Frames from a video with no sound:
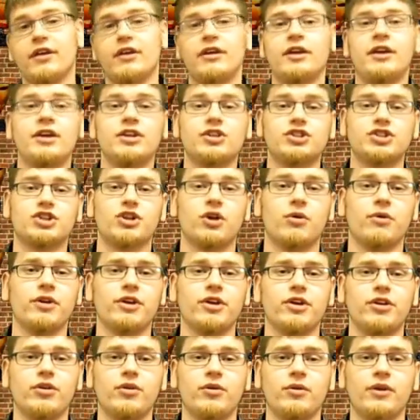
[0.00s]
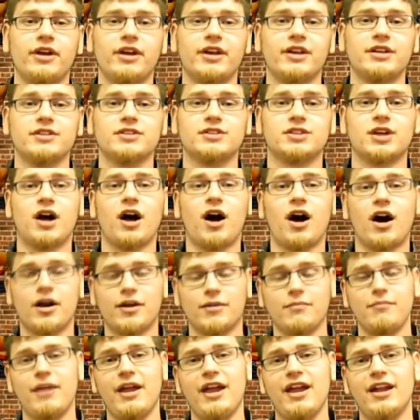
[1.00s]
He is showing you his
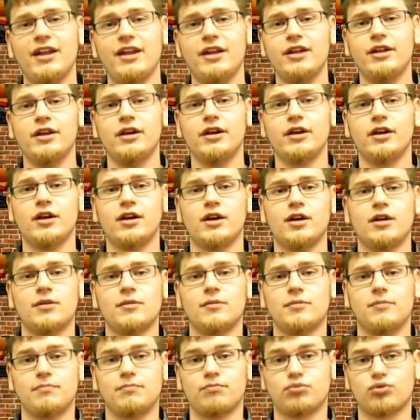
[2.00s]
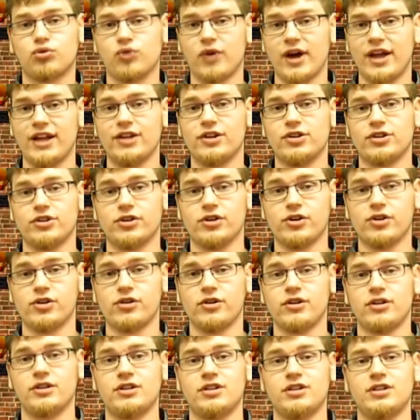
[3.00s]
automated Predator